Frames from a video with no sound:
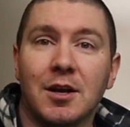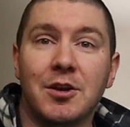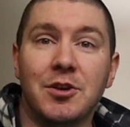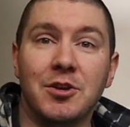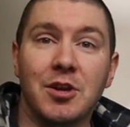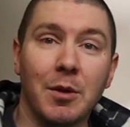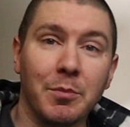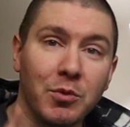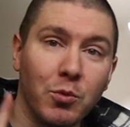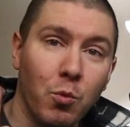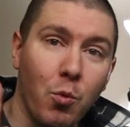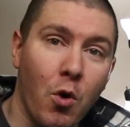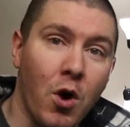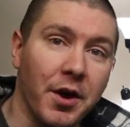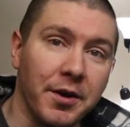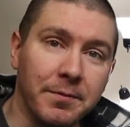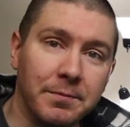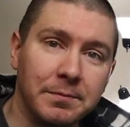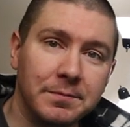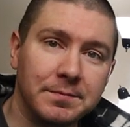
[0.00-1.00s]
Number
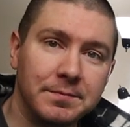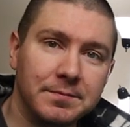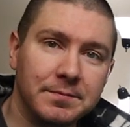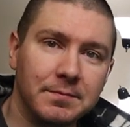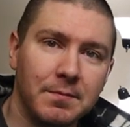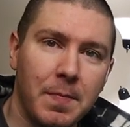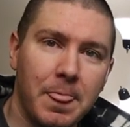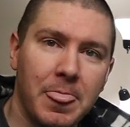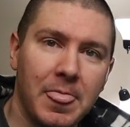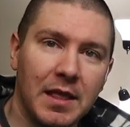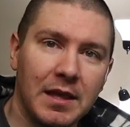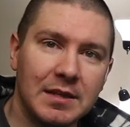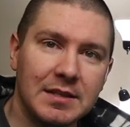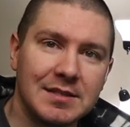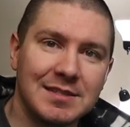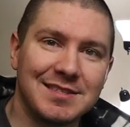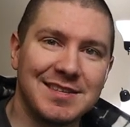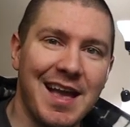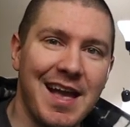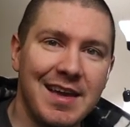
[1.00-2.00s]
one,
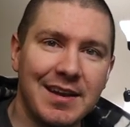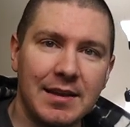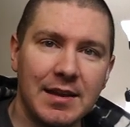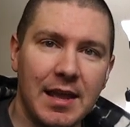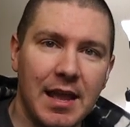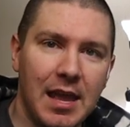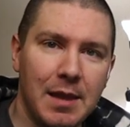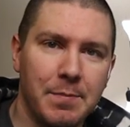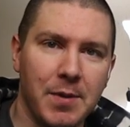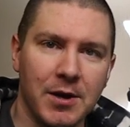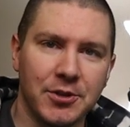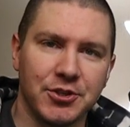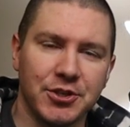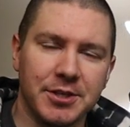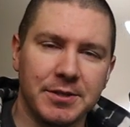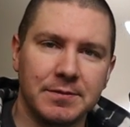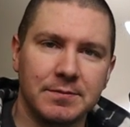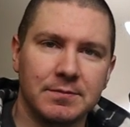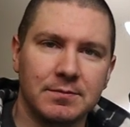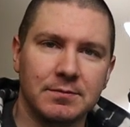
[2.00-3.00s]
set a
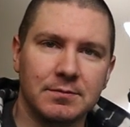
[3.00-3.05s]
budget.